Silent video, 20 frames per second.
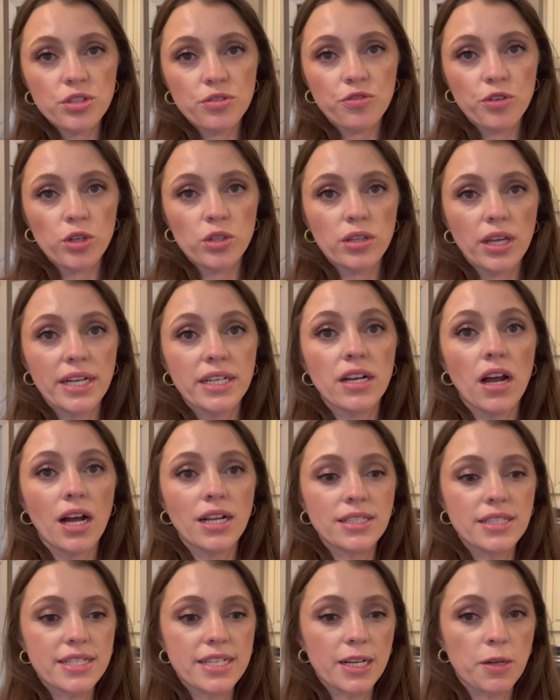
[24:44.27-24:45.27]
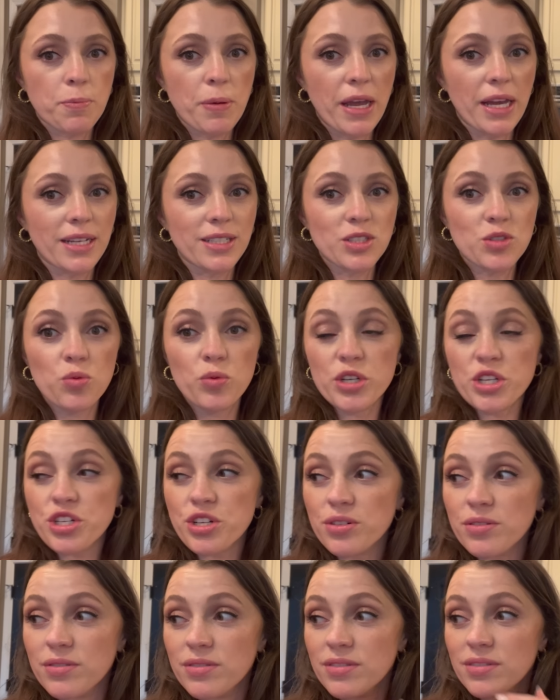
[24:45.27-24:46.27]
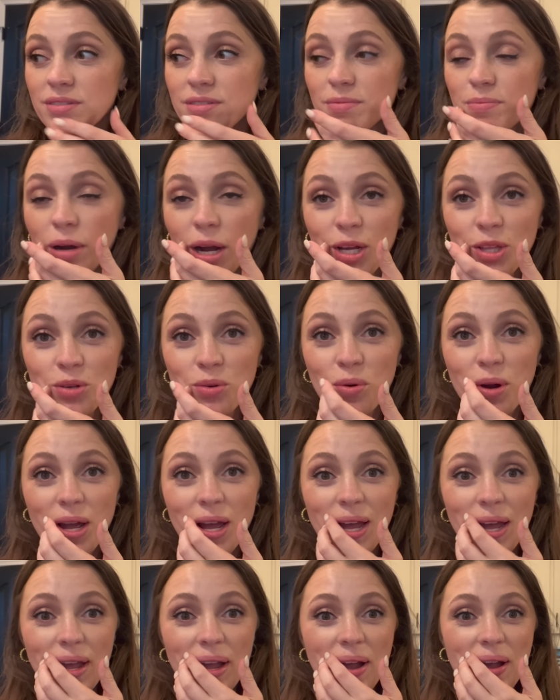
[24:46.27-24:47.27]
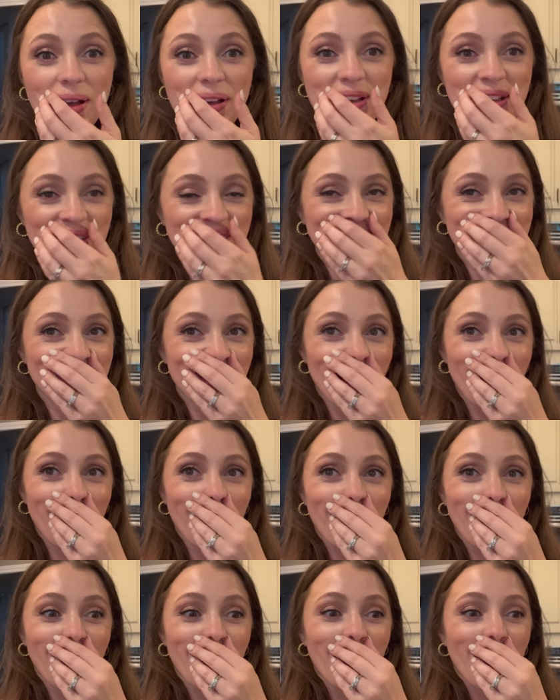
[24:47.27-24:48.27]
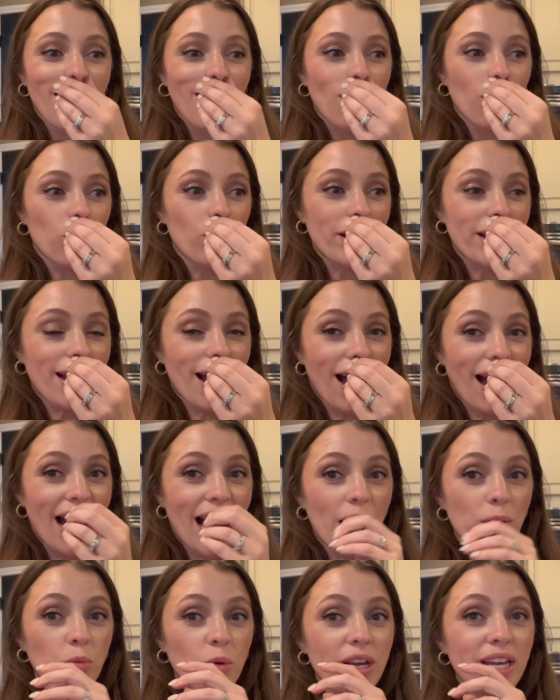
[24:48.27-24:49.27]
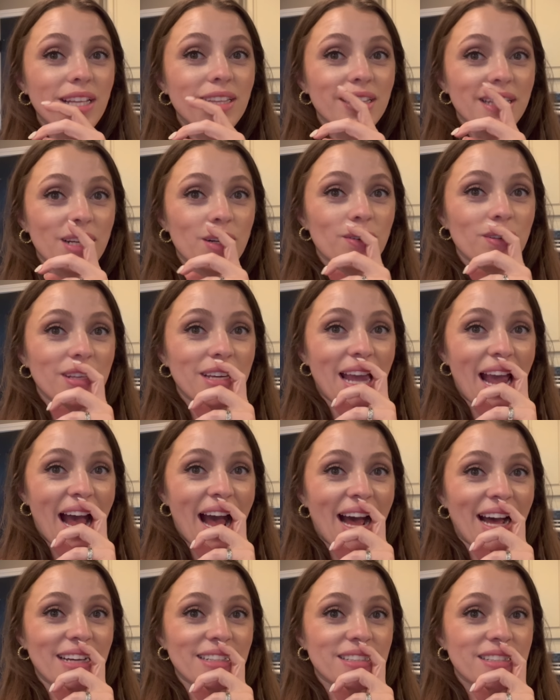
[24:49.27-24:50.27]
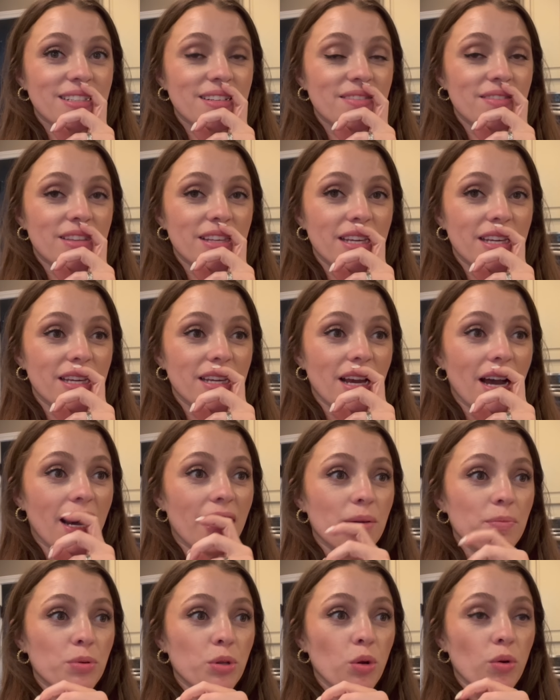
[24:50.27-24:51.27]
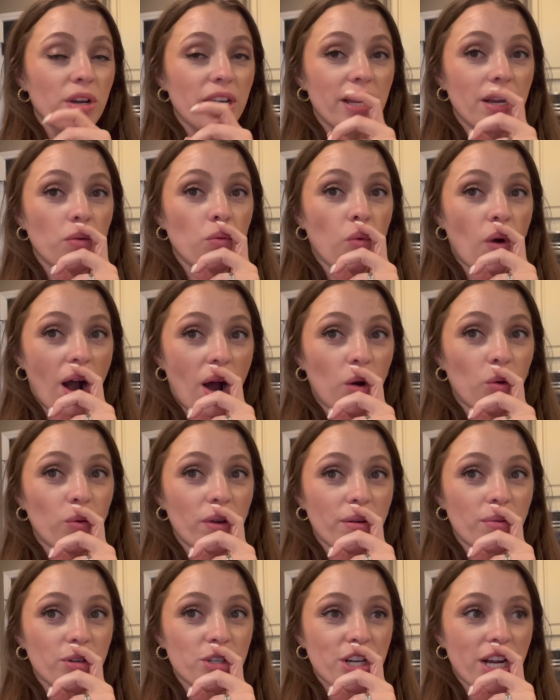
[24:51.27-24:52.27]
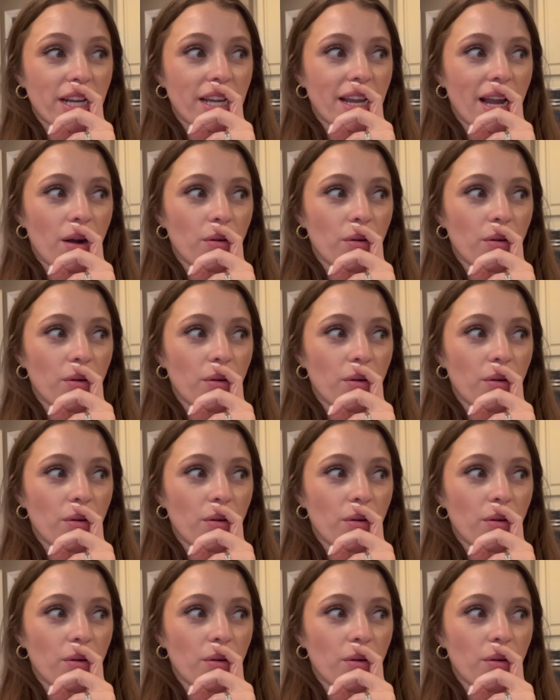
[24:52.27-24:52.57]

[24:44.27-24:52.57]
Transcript: are for like non-stick pans, which by the way, We got, and we literally asked the employee while we were checking